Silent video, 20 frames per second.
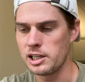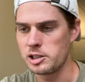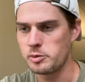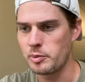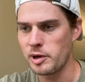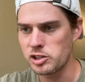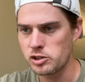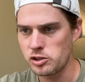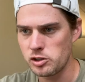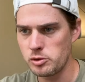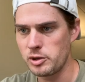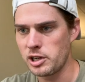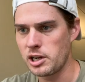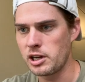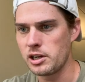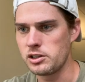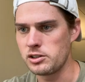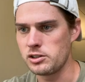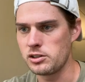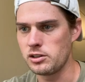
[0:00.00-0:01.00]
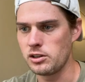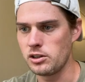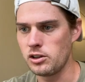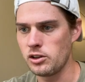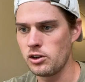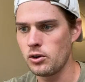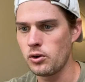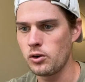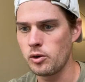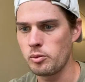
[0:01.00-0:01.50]
especially because
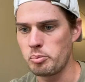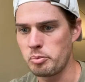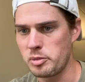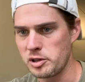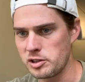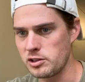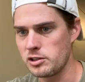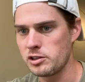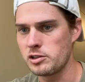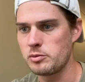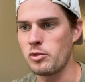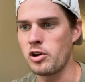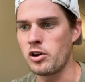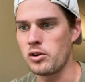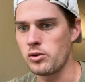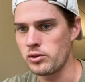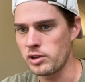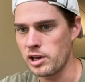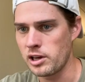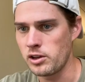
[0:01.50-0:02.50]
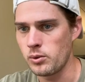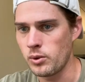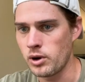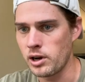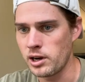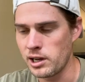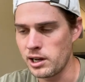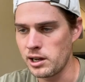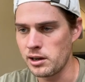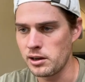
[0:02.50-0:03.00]
your business model that you
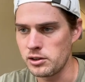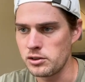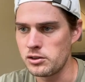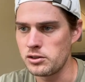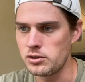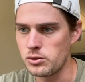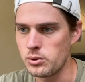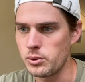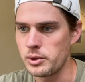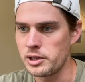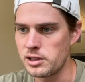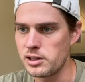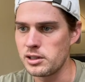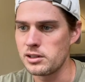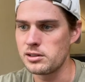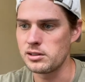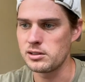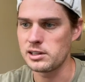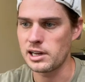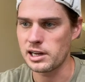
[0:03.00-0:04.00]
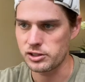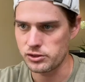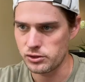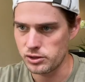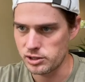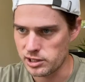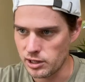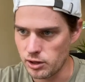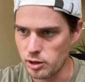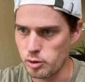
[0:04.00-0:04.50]
want to get into with this is
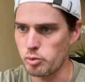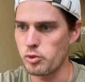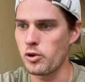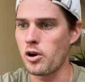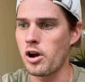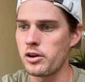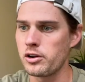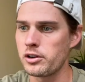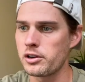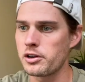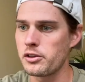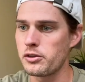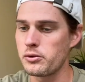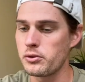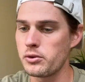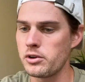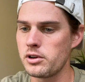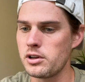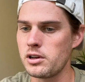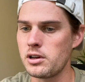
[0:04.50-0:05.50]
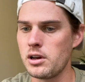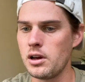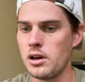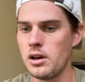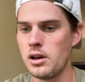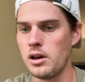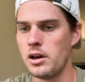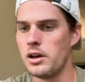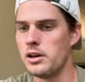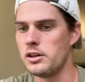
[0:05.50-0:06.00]
actually selling product through it.
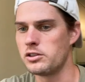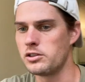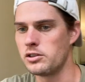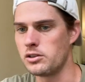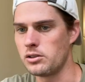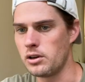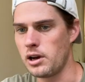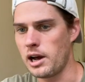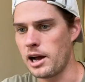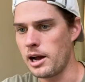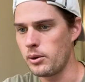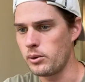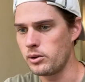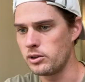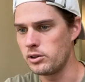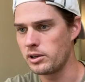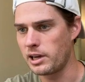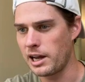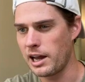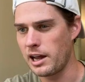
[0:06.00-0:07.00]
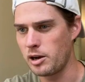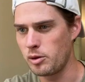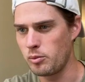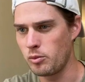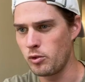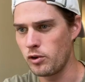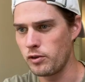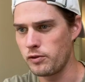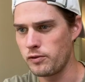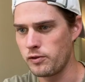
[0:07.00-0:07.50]
So I would look at it
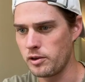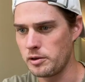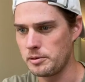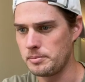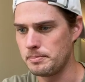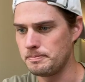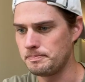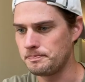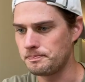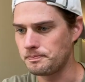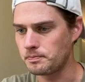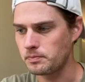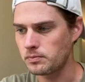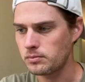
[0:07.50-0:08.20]
more from